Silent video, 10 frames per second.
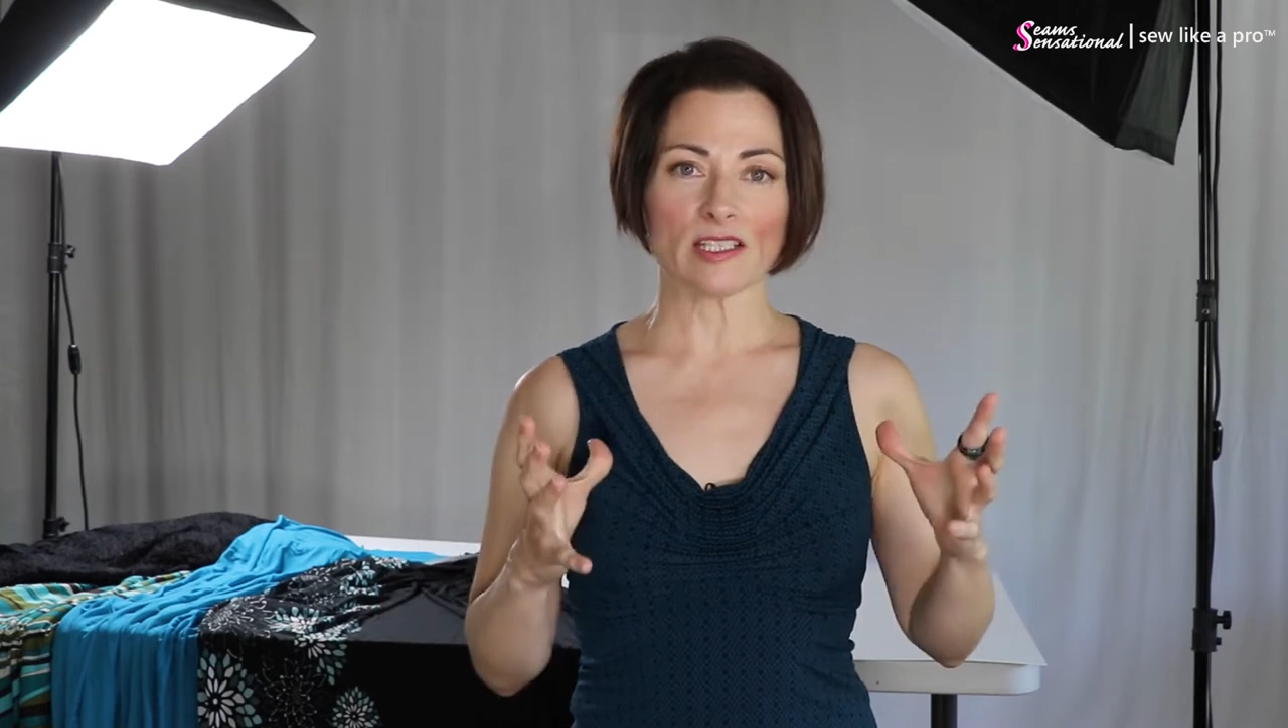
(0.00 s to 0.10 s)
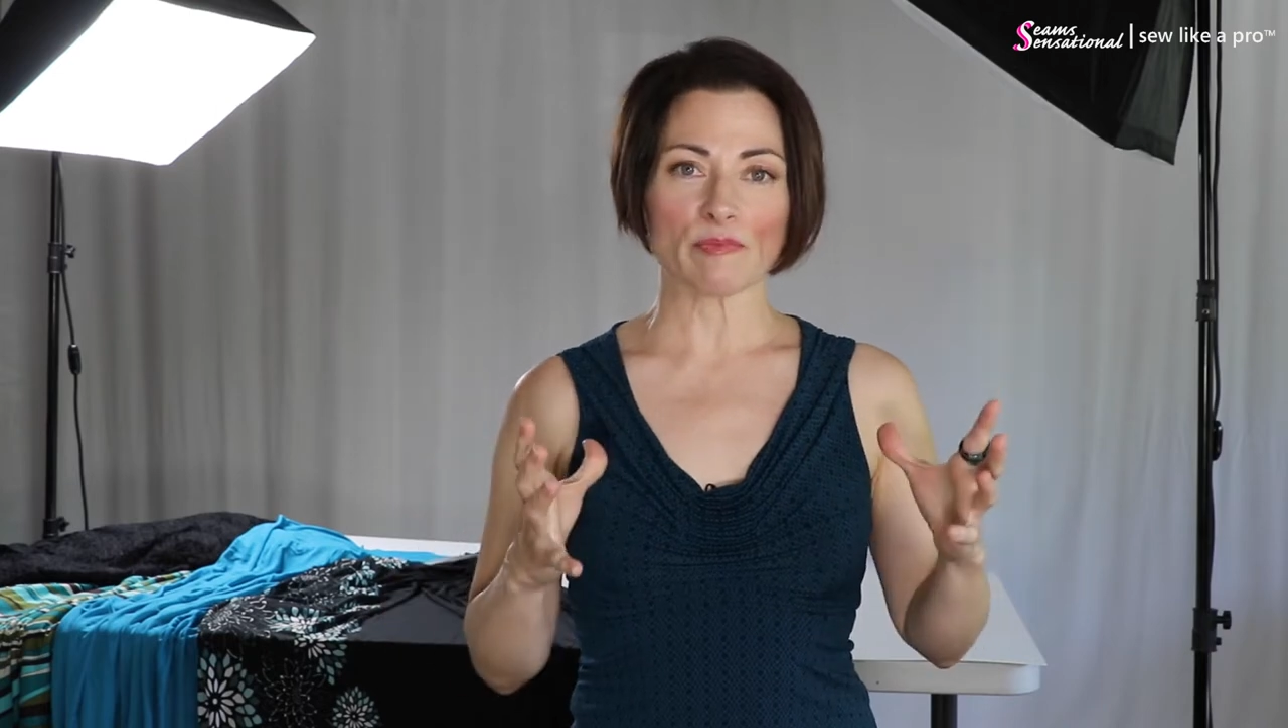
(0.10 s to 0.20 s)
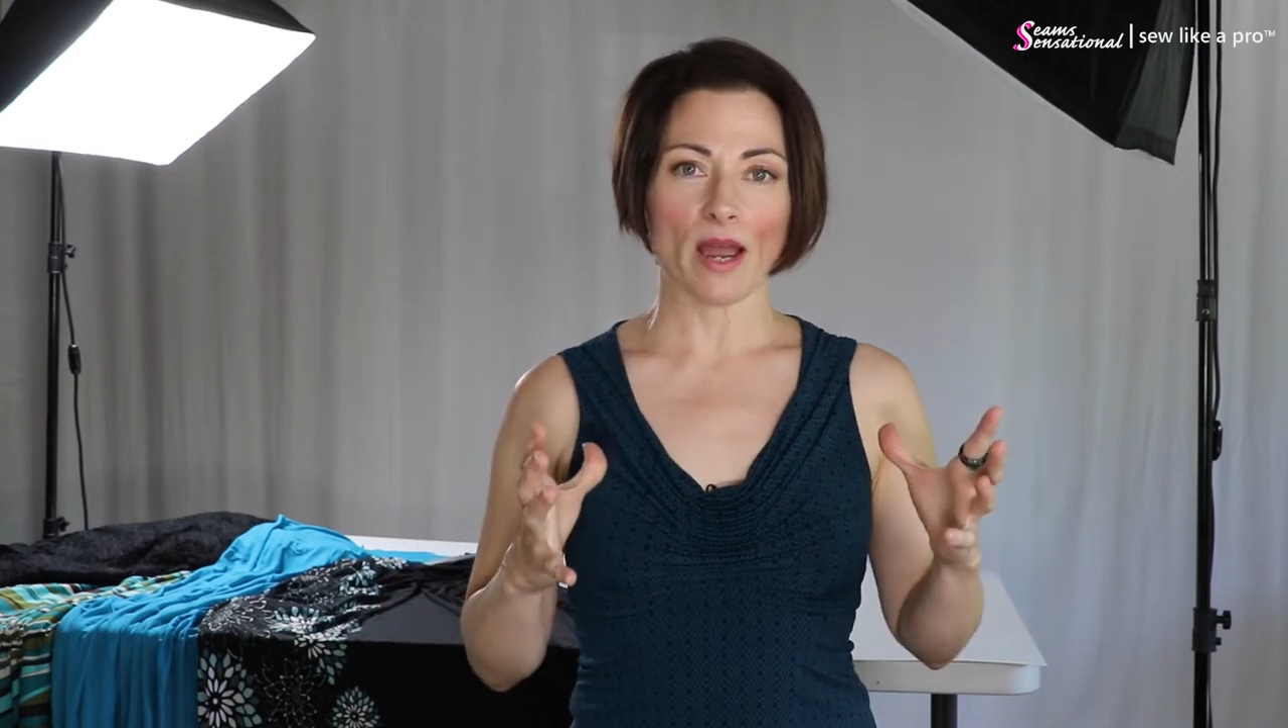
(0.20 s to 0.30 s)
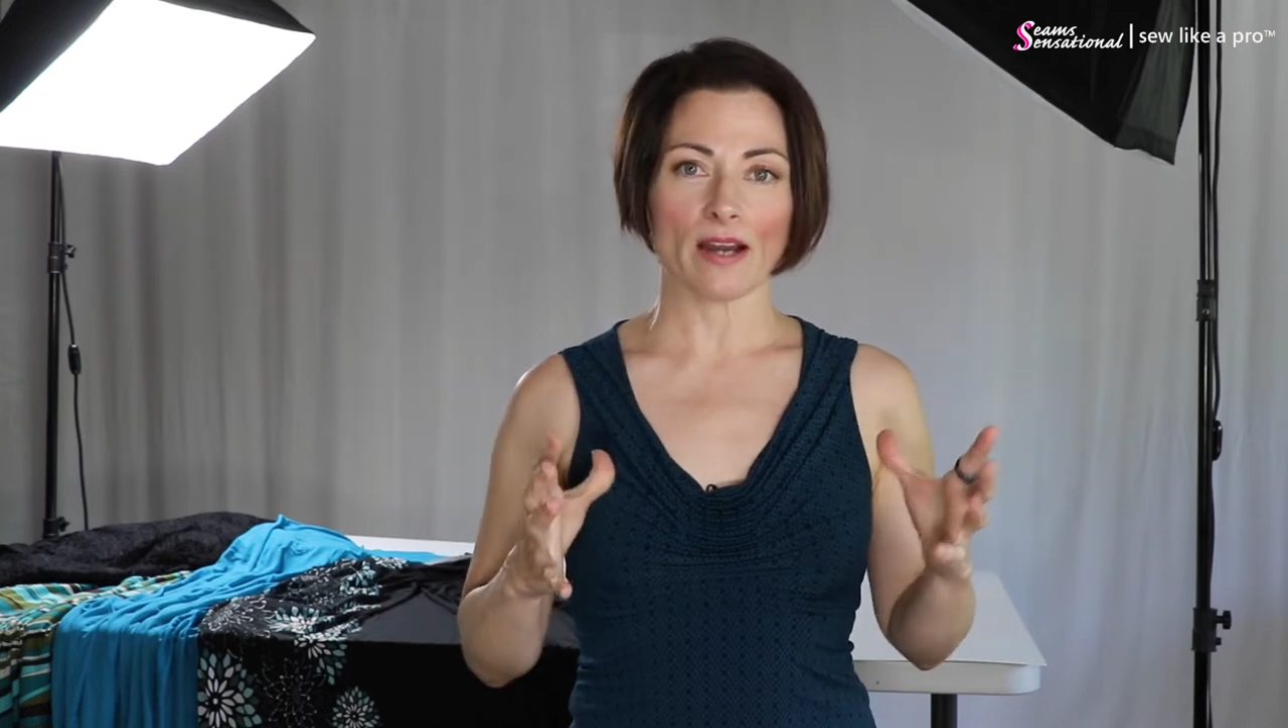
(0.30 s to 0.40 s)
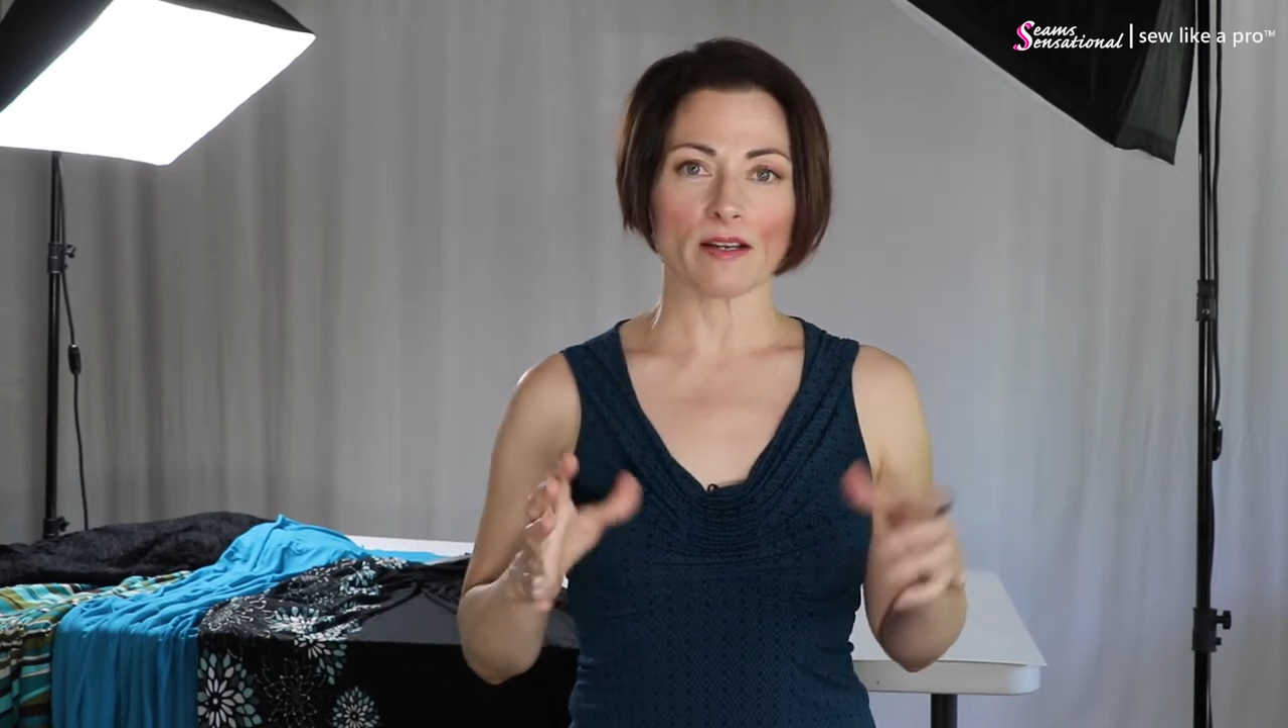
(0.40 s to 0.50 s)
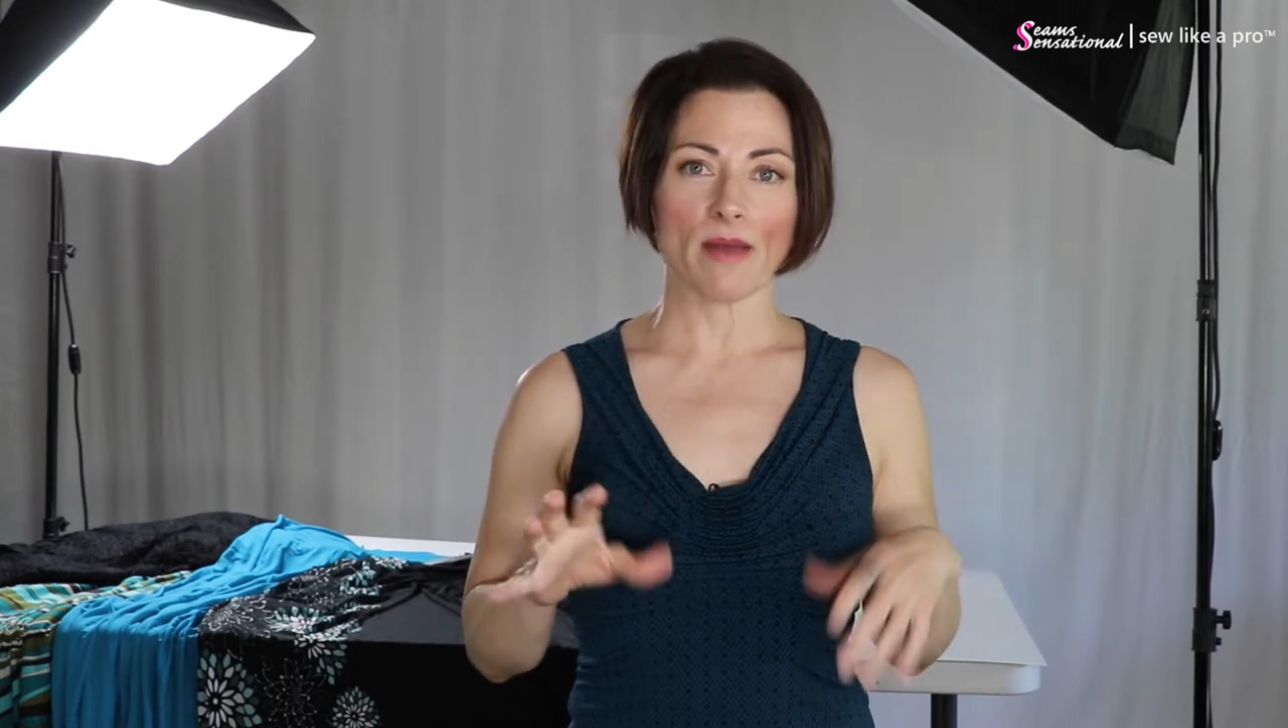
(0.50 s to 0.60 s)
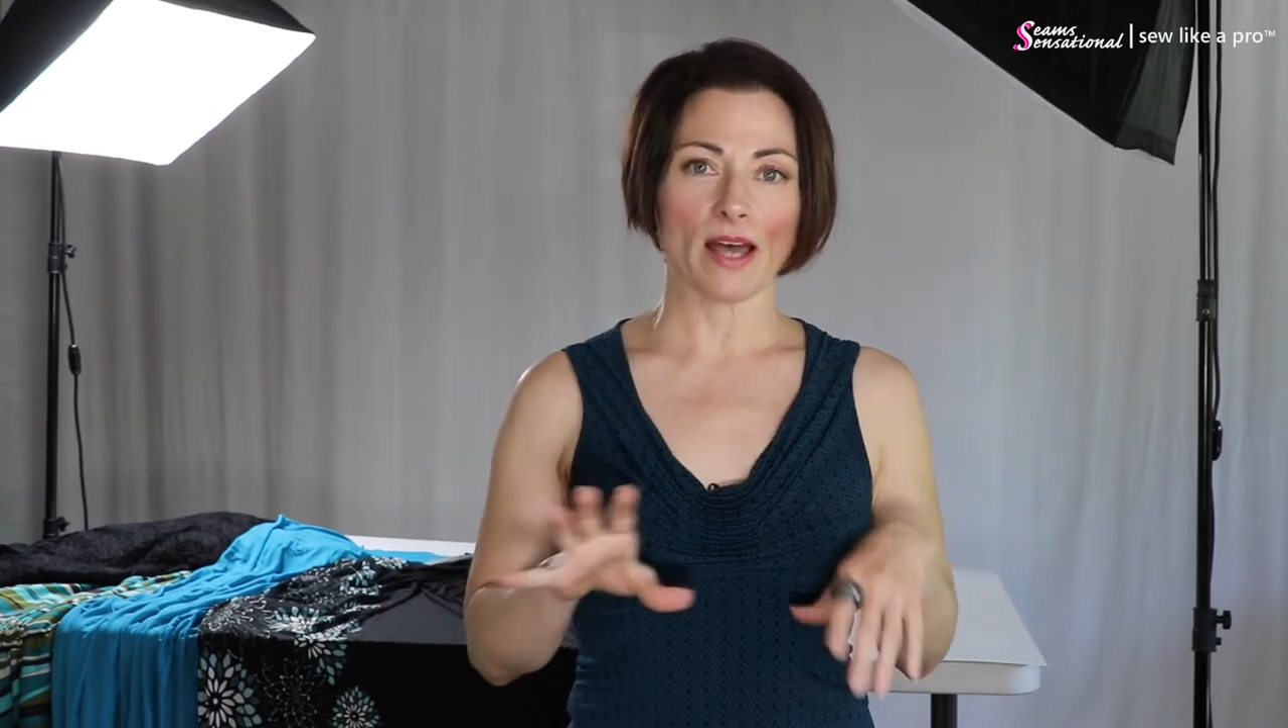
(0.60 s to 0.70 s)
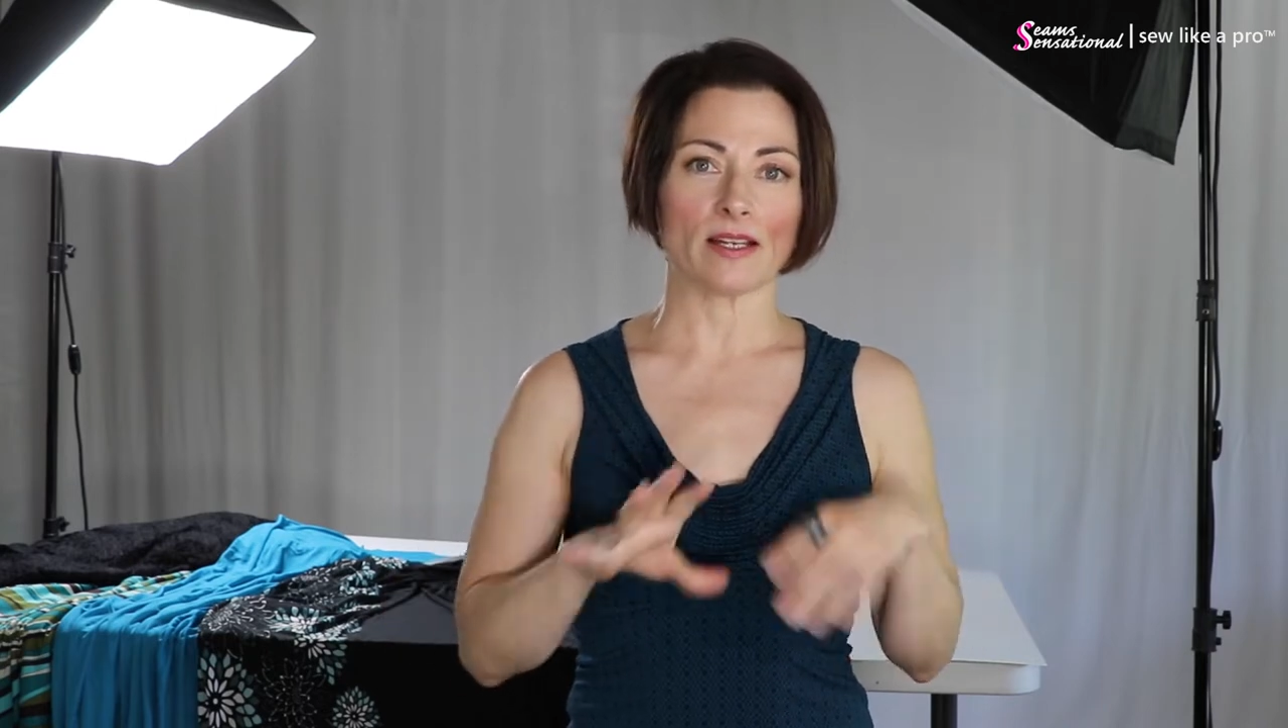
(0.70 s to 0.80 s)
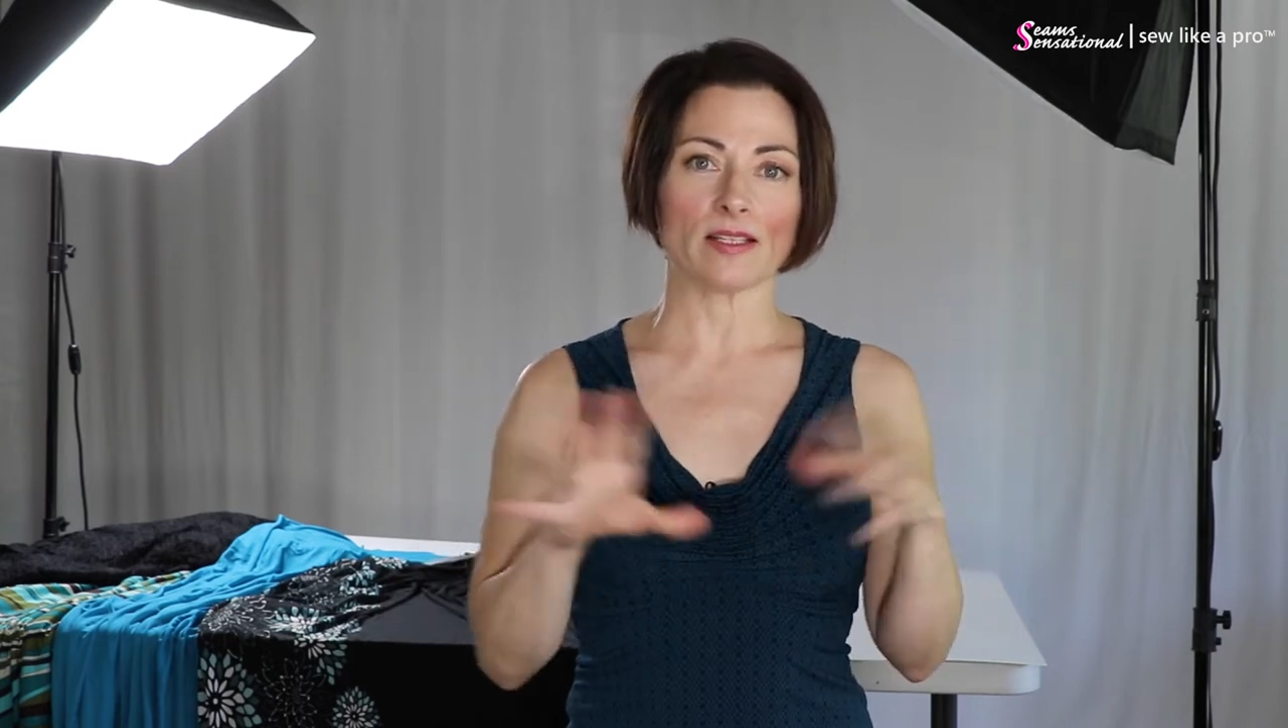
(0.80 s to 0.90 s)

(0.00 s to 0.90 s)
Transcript: inspired about it.